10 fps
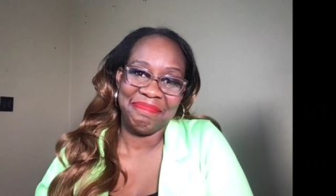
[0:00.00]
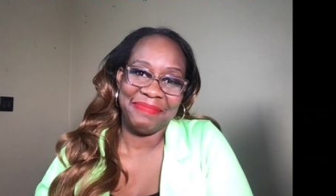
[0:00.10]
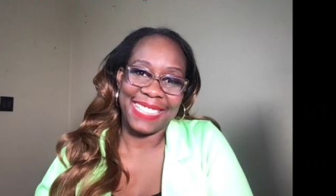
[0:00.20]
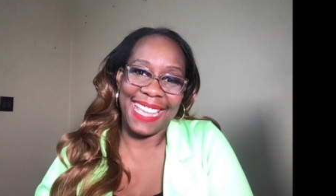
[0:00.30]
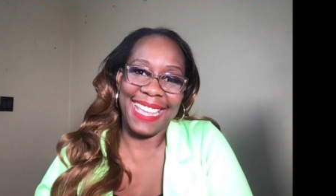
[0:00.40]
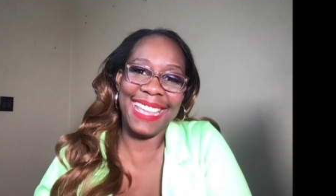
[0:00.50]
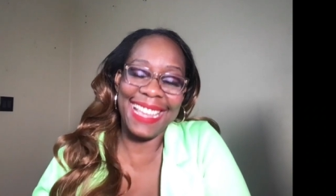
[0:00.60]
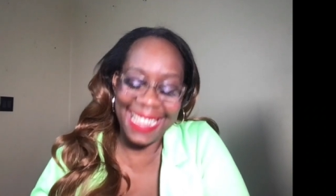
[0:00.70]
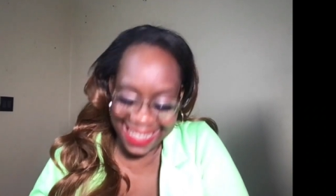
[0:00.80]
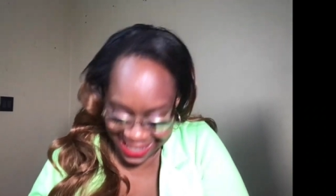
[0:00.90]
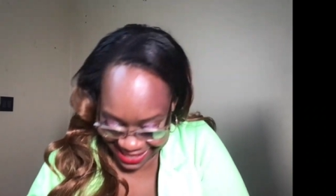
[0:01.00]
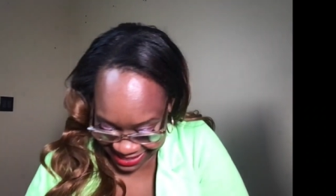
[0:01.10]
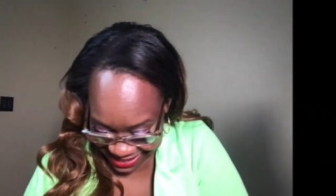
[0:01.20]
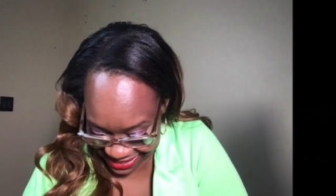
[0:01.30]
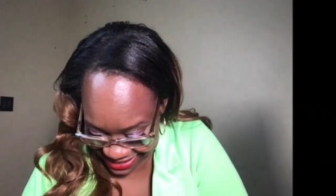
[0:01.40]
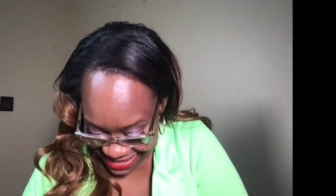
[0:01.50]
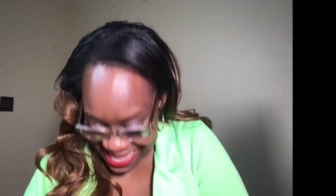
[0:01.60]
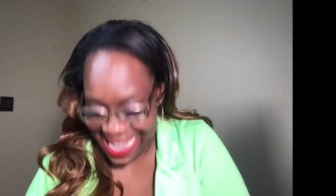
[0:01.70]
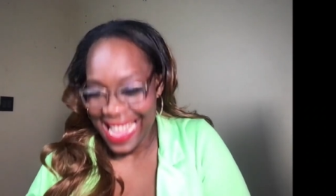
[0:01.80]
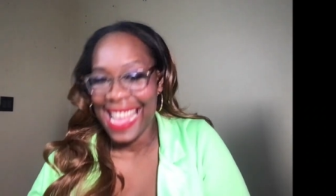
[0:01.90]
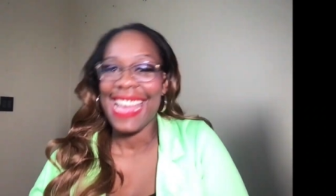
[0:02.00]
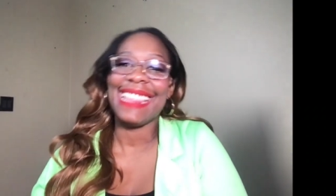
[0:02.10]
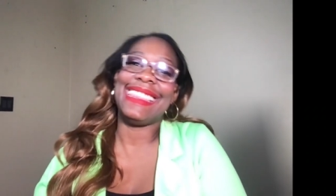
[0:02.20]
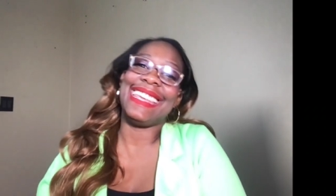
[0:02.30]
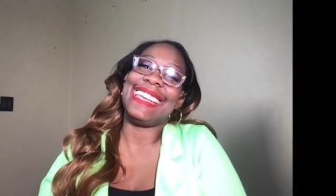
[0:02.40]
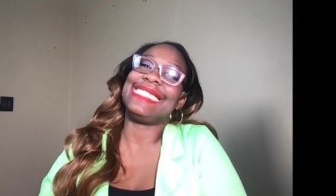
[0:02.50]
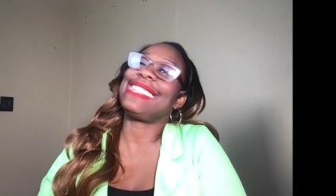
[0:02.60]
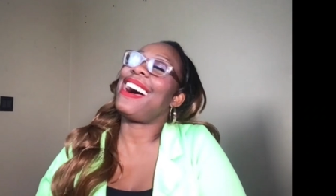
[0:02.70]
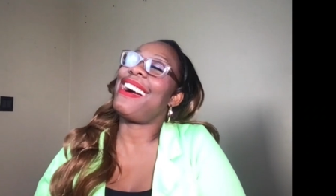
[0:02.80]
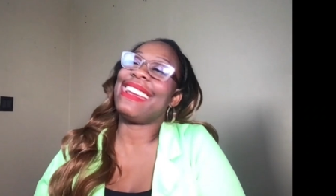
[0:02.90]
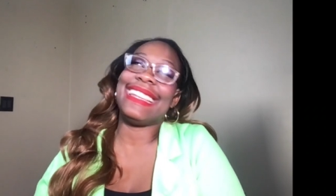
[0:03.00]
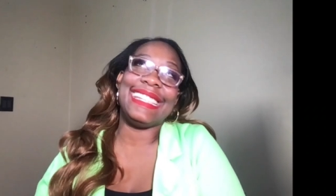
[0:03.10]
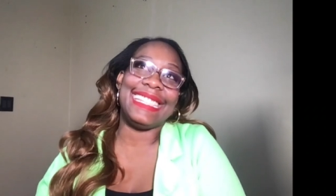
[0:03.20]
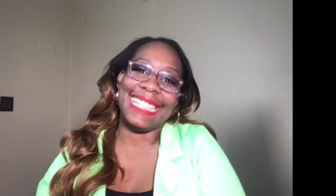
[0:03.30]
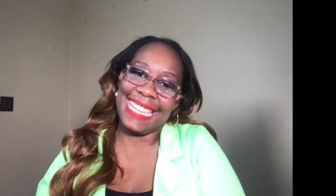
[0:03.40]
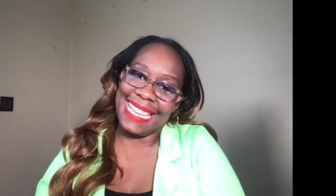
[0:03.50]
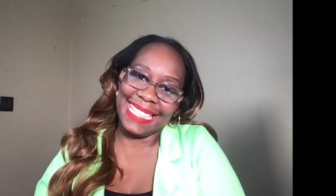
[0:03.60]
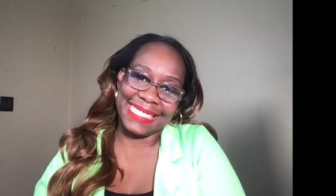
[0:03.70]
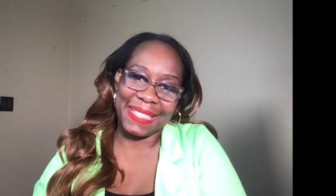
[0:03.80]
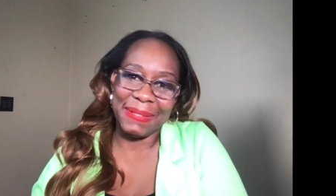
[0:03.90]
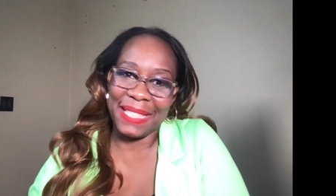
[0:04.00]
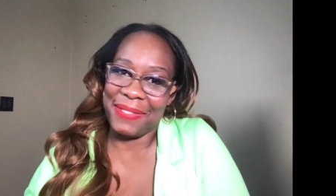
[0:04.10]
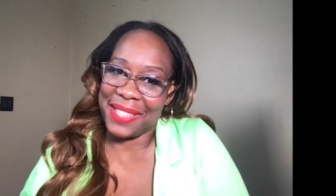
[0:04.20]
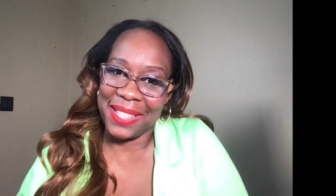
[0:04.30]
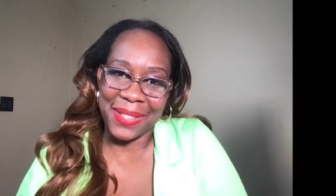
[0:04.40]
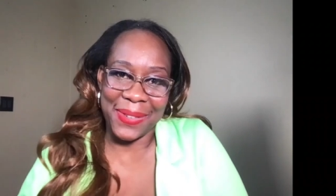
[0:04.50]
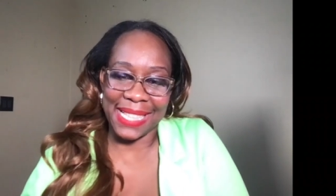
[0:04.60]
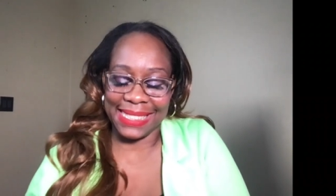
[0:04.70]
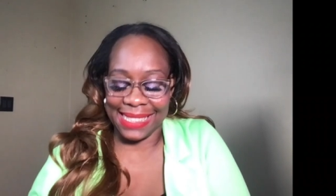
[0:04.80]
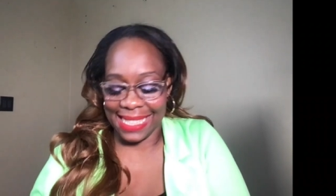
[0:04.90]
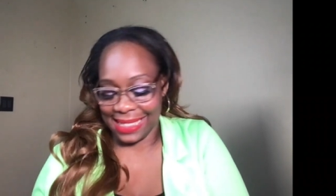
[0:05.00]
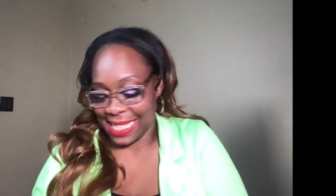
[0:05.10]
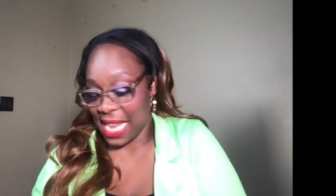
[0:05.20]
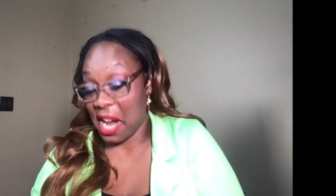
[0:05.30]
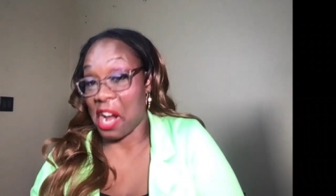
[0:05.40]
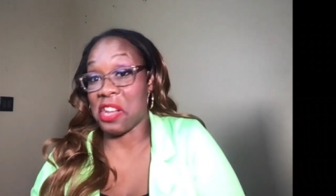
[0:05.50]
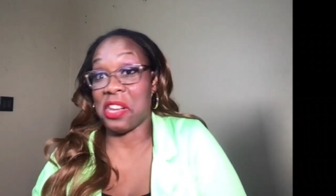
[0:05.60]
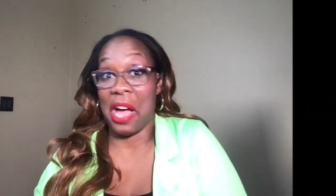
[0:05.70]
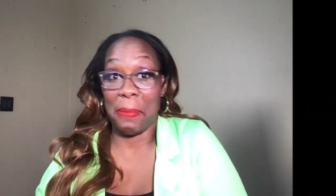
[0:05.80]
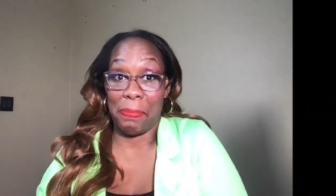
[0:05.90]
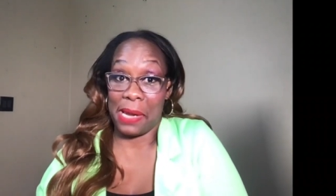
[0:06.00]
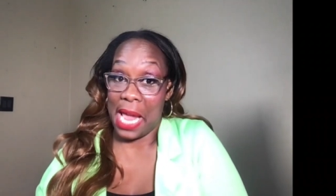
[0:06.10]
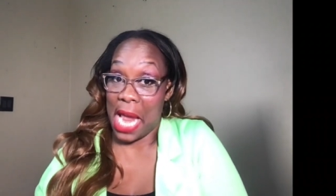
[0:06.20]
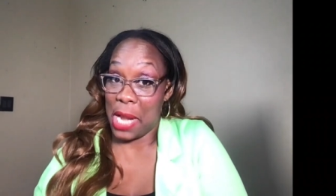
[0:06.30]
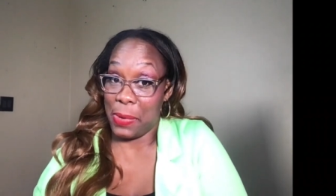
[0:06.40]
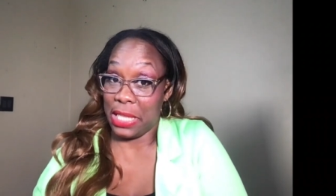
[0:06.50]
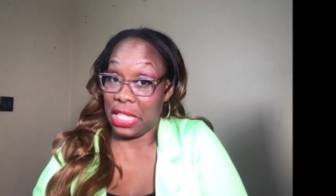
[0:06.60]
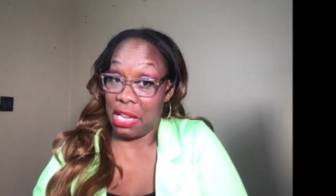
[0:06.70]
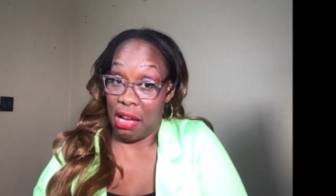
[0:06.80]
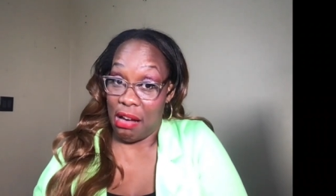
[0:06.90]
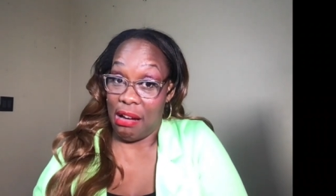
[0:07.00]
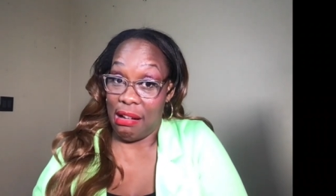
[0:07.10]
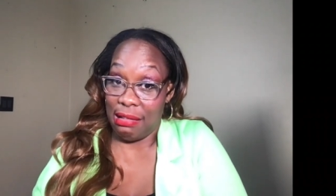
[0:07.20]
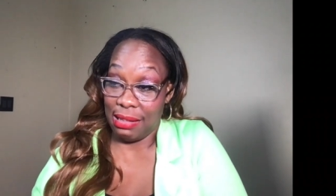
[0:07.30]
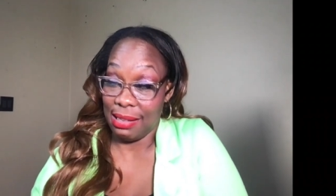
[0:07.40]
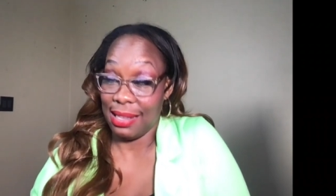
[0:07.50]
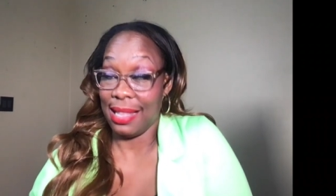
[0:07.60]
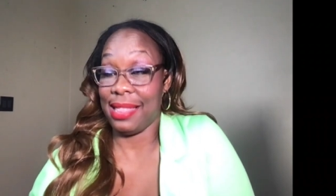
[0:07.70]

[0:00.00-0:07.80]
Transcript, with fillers: These are indeed some difficult questions. They are not playing with you.